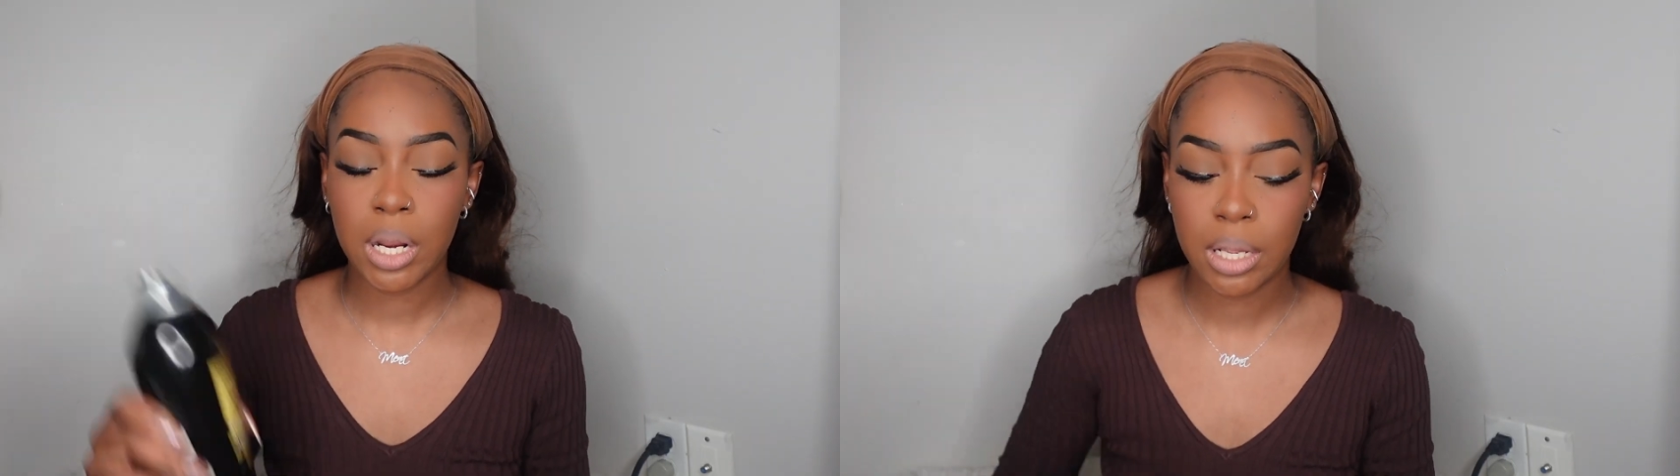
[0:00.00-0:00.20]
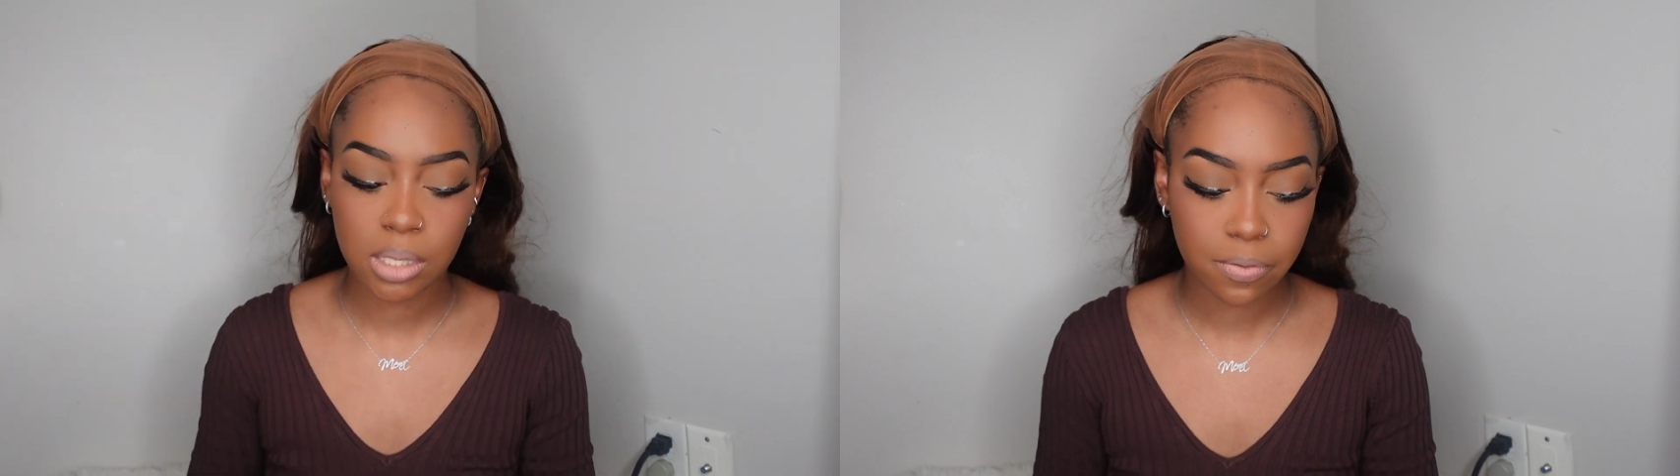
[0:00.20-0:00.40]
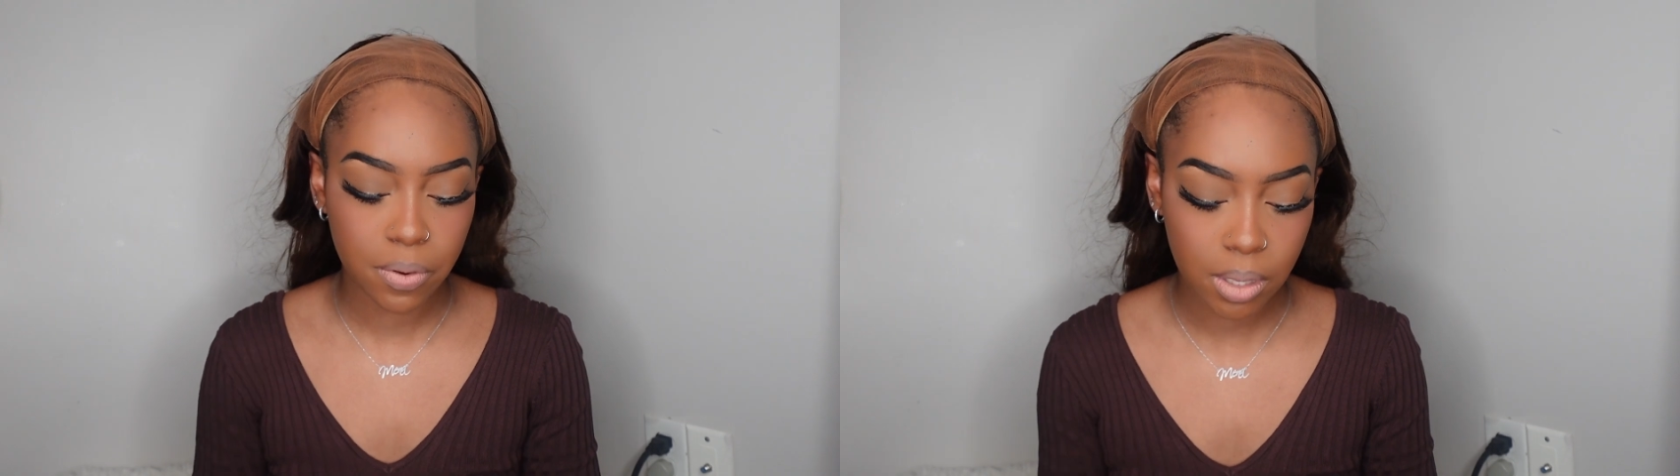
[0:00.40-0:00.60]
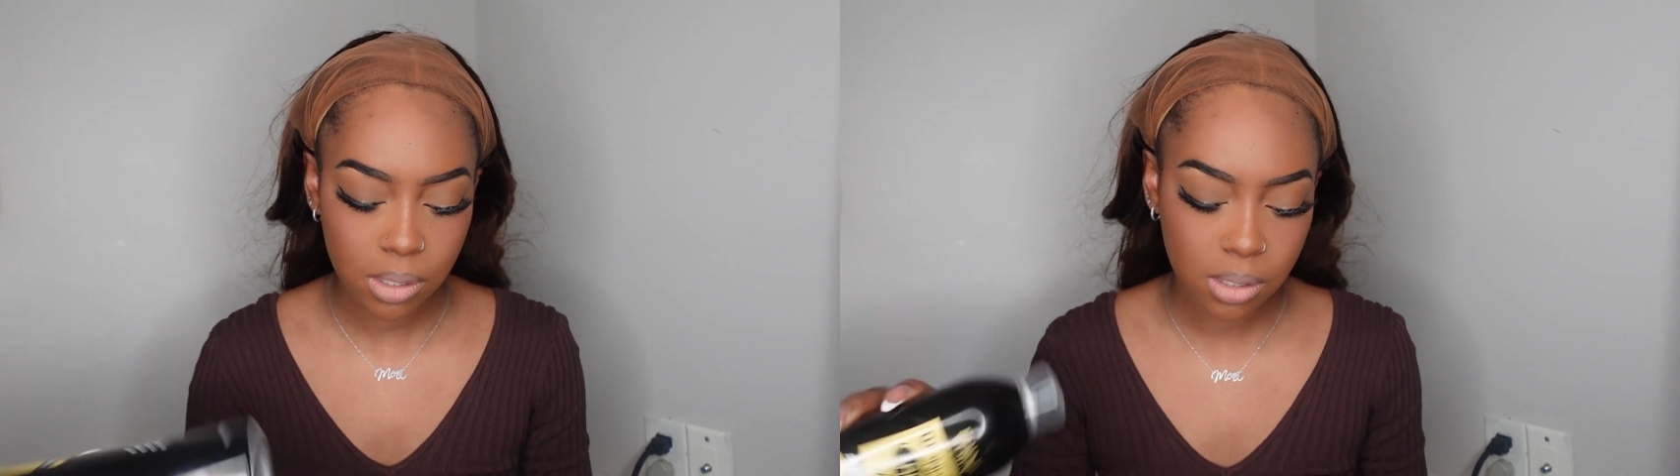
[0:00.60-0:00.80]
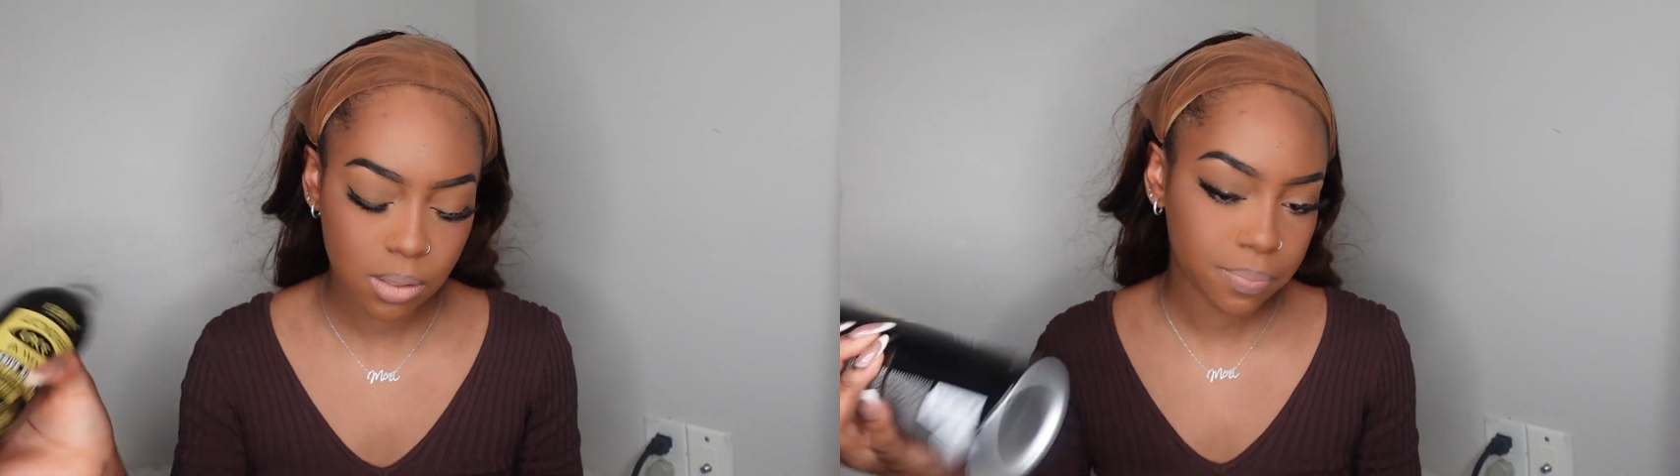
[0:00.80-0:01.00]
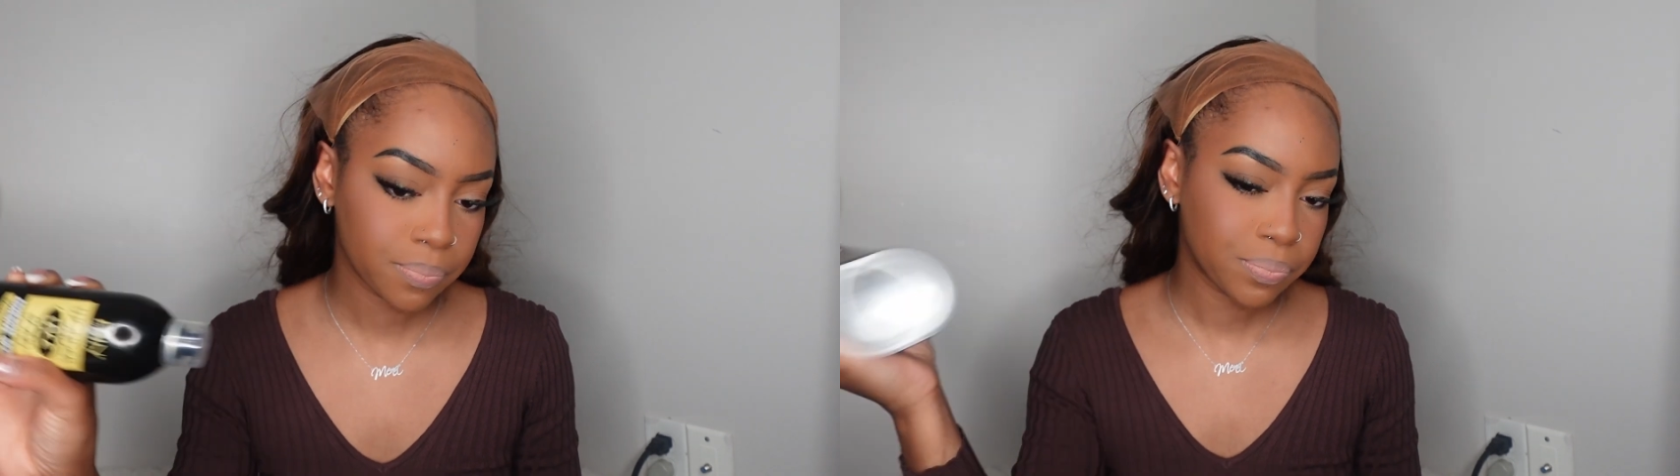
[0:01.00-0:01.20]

adhesive for this